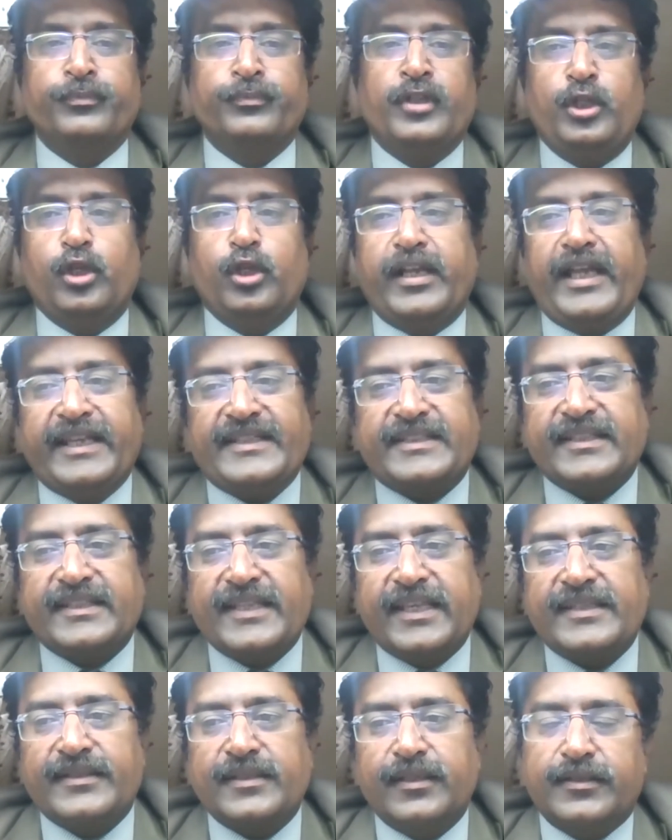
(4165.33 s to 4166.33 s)
Your
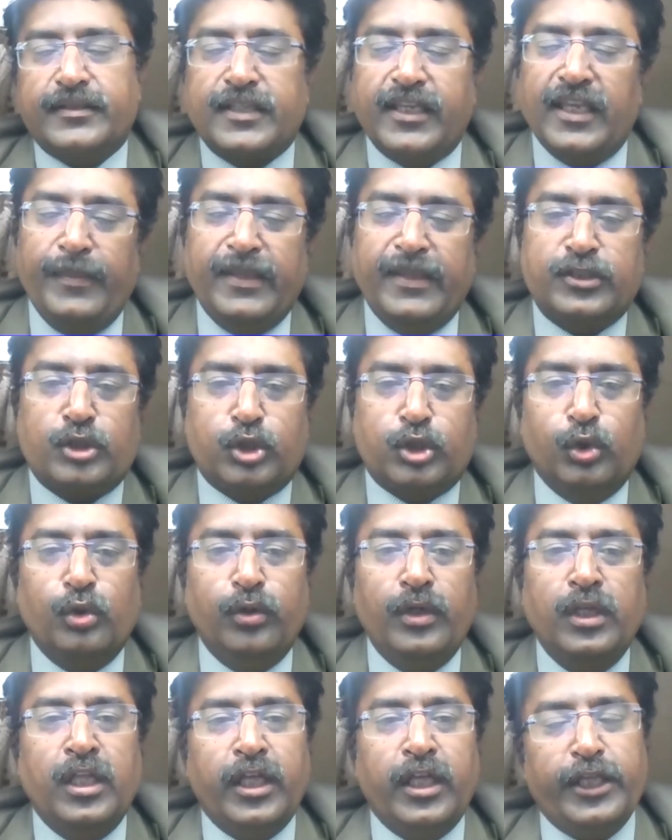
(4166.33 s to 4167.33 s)
SSS scheme is through
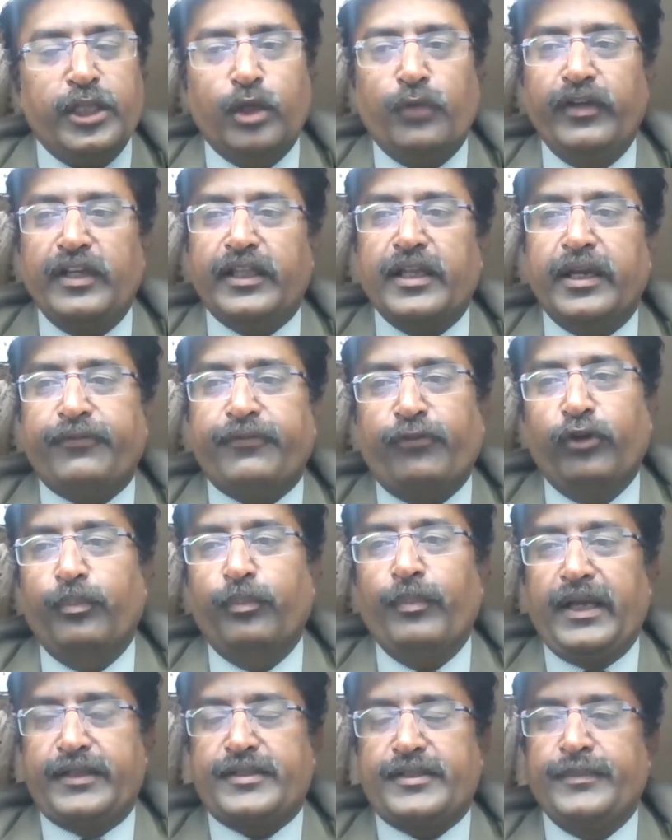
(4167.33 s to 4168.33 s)
and you will get full
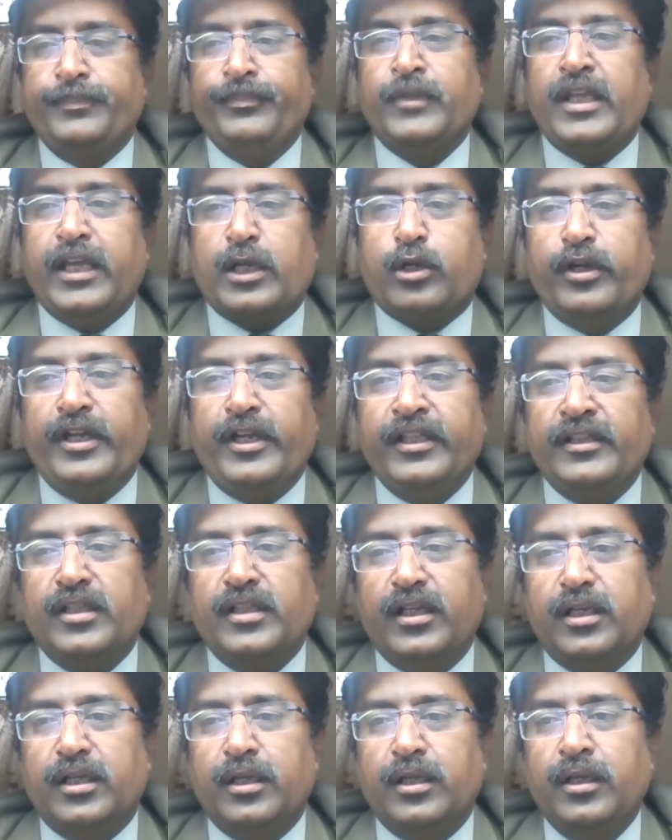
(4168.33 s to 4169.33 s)
marks according
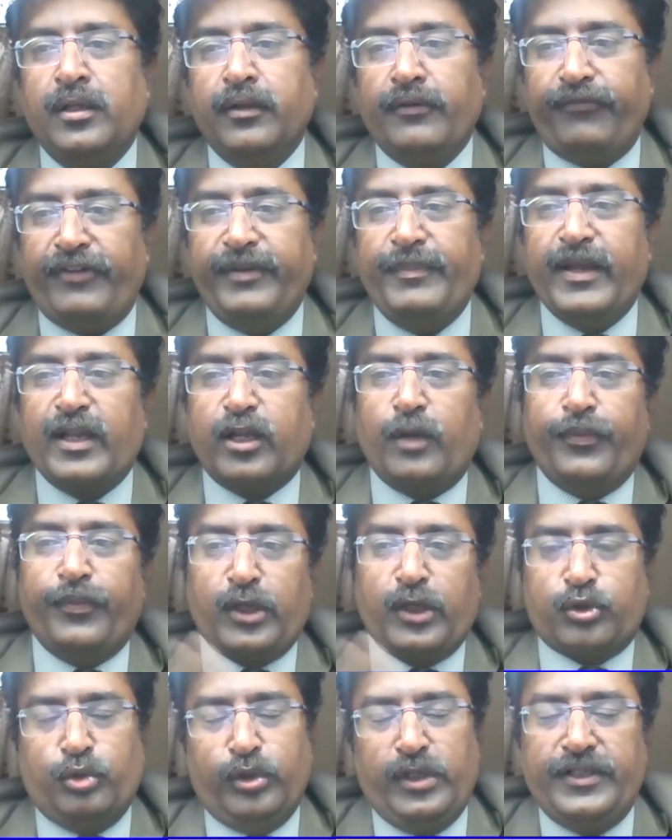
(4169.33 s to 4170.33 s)
the feedback of your
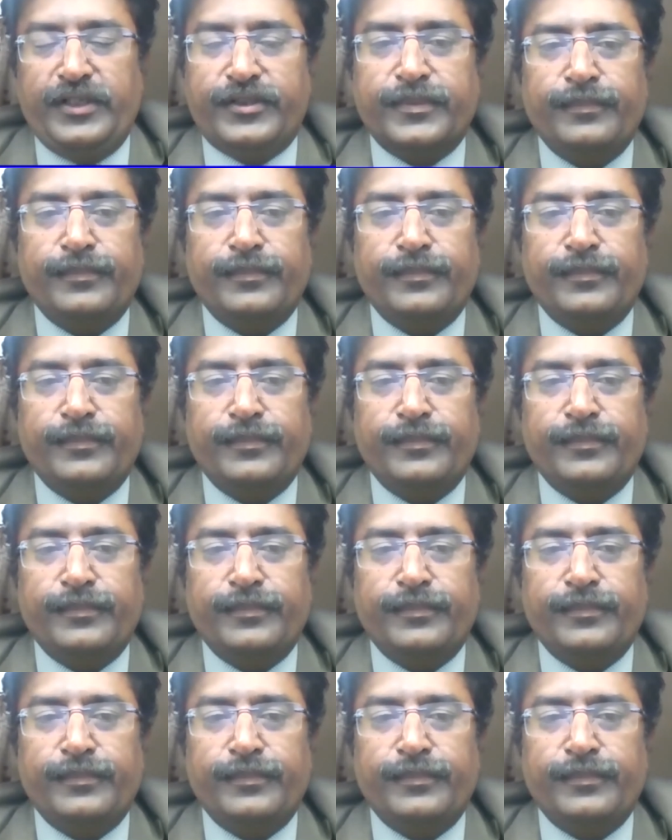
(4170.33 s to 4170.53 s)
students.